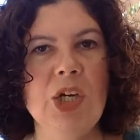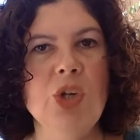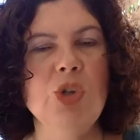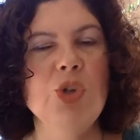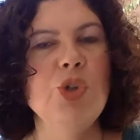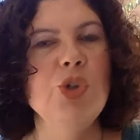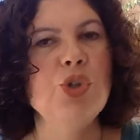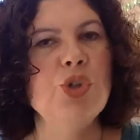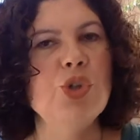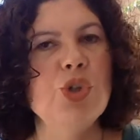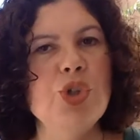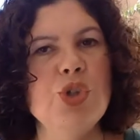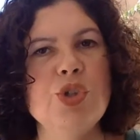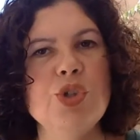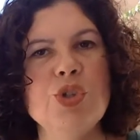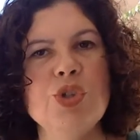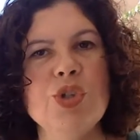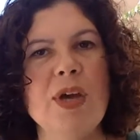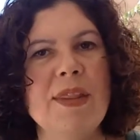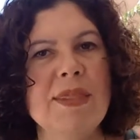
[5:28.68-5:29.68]
You
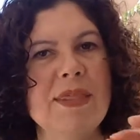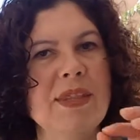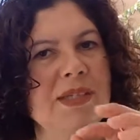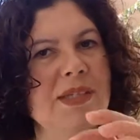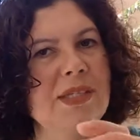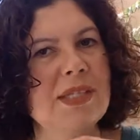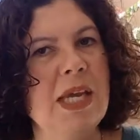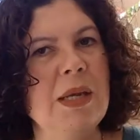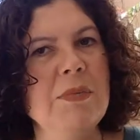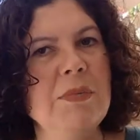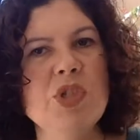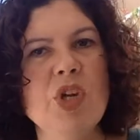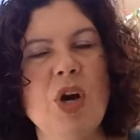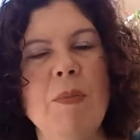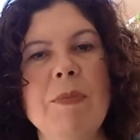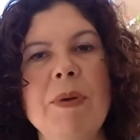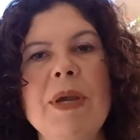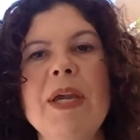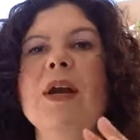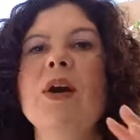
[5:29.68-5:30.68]
choose the same
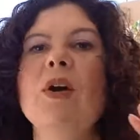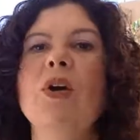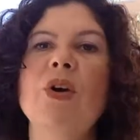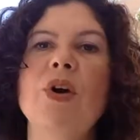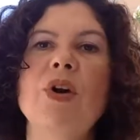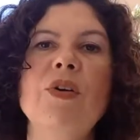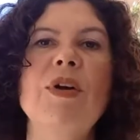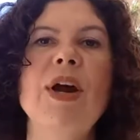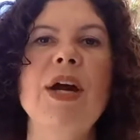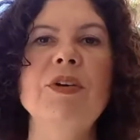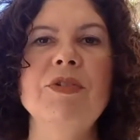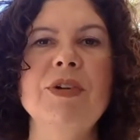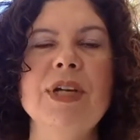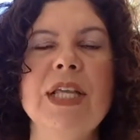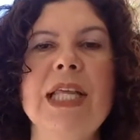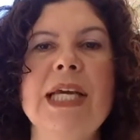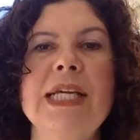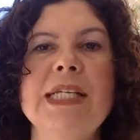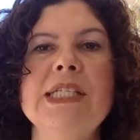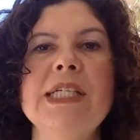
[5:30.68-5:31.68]
topic or a
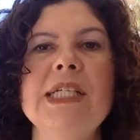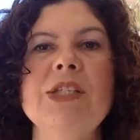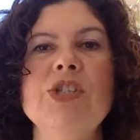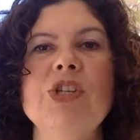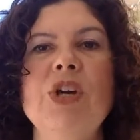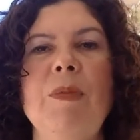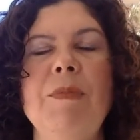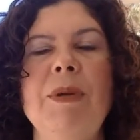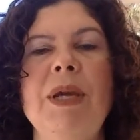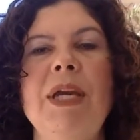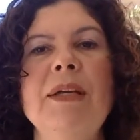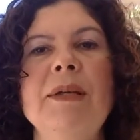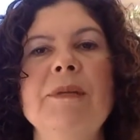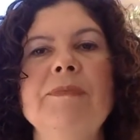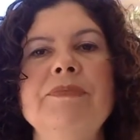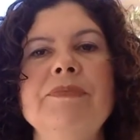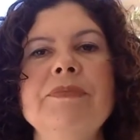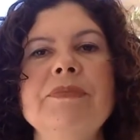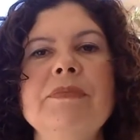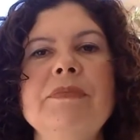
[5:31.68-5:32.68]
related topic
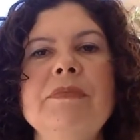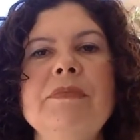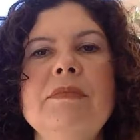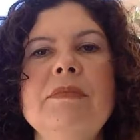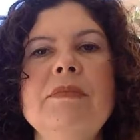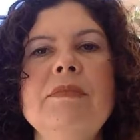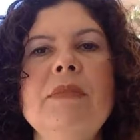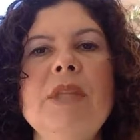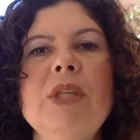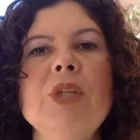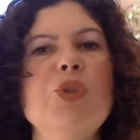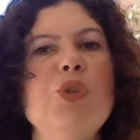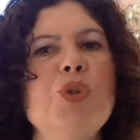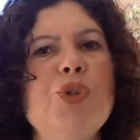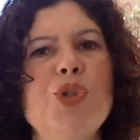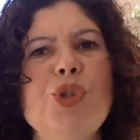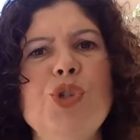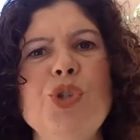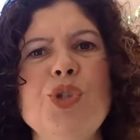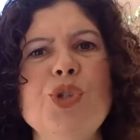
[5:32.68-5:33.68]
to
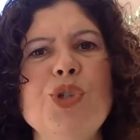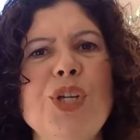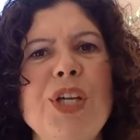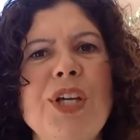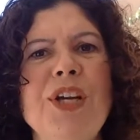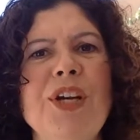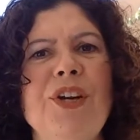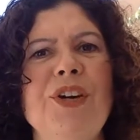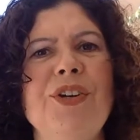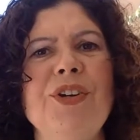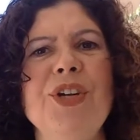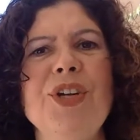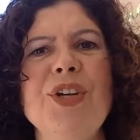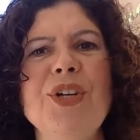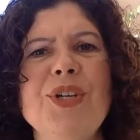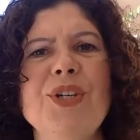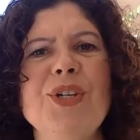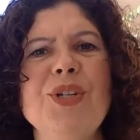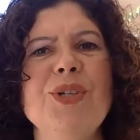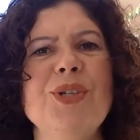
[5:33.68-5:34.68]
choosing
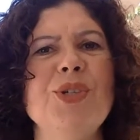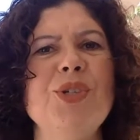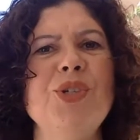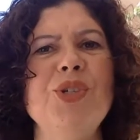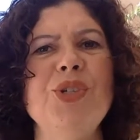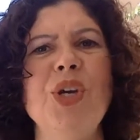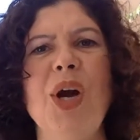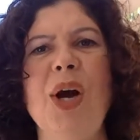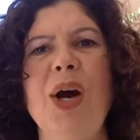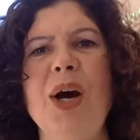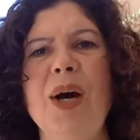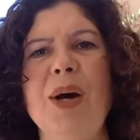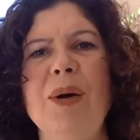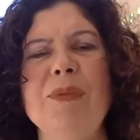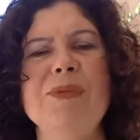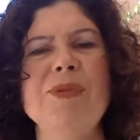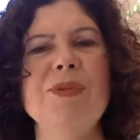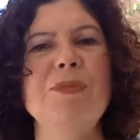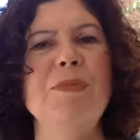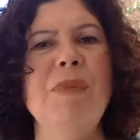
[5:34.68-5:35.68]
careers,
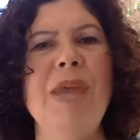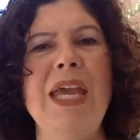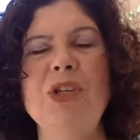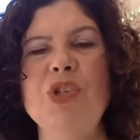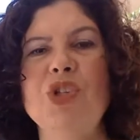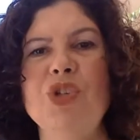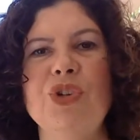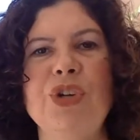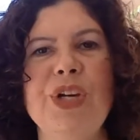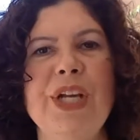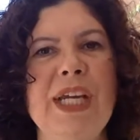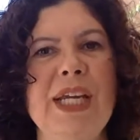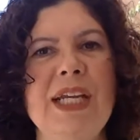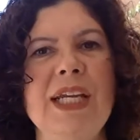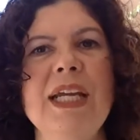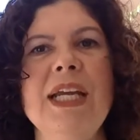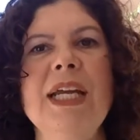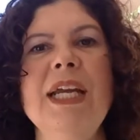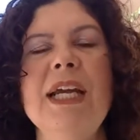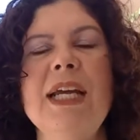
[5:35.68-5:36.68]
jobs,
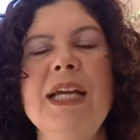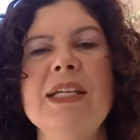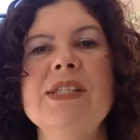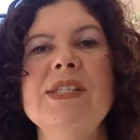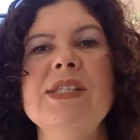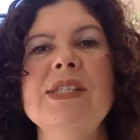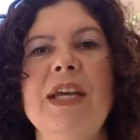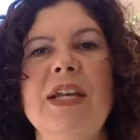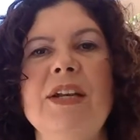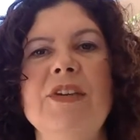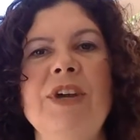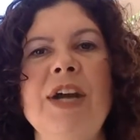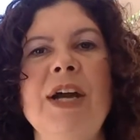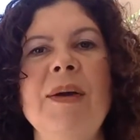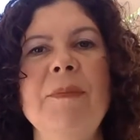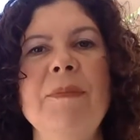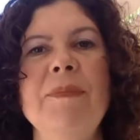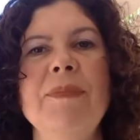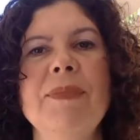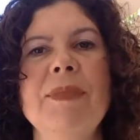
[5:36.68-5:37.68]
majoring, etc.